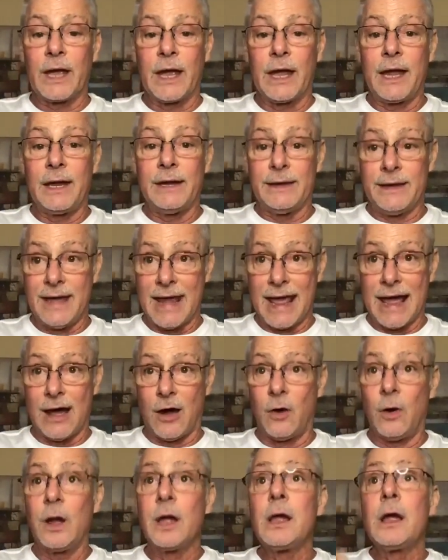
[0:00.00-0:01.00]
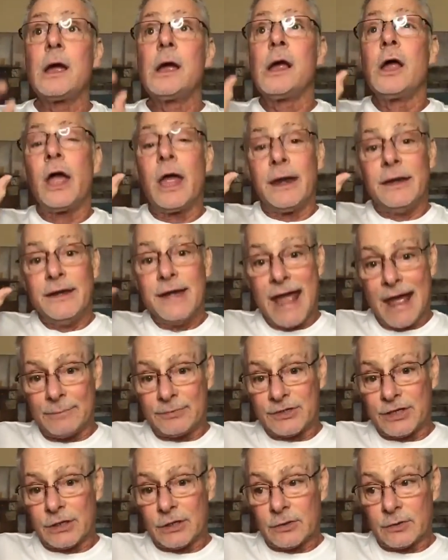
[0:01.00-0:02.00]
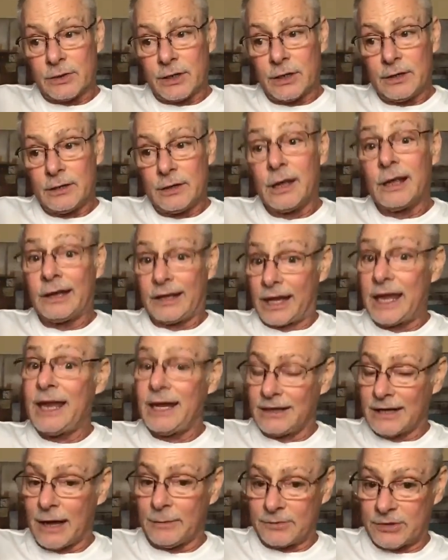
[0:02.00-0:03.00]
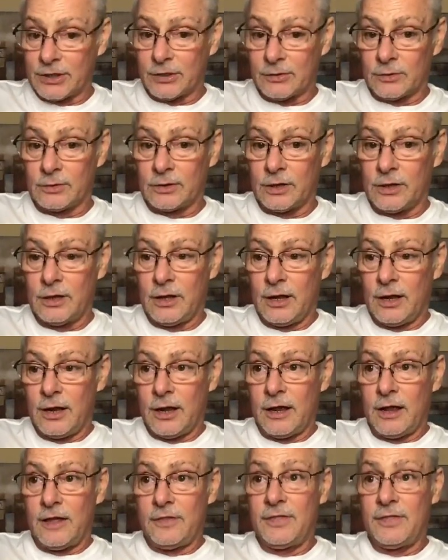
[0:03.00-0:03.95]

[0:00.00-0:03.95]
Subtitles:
Okay, now, Neptune, King Neptune,